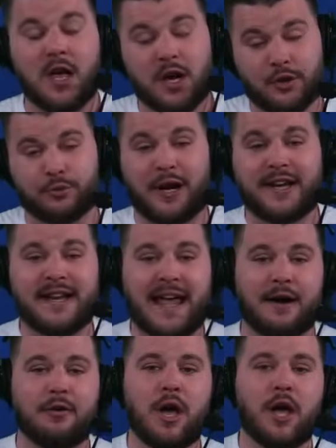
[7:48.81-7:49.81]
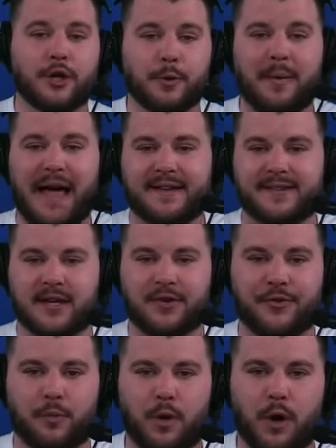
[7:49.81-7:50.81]
Because right now, your back's
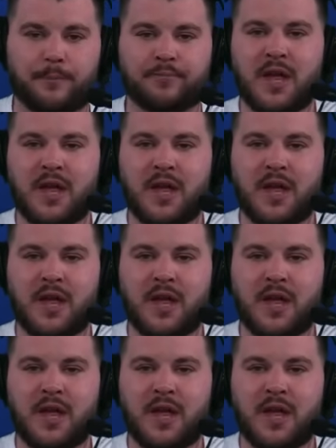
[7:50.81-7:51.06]
against the wall.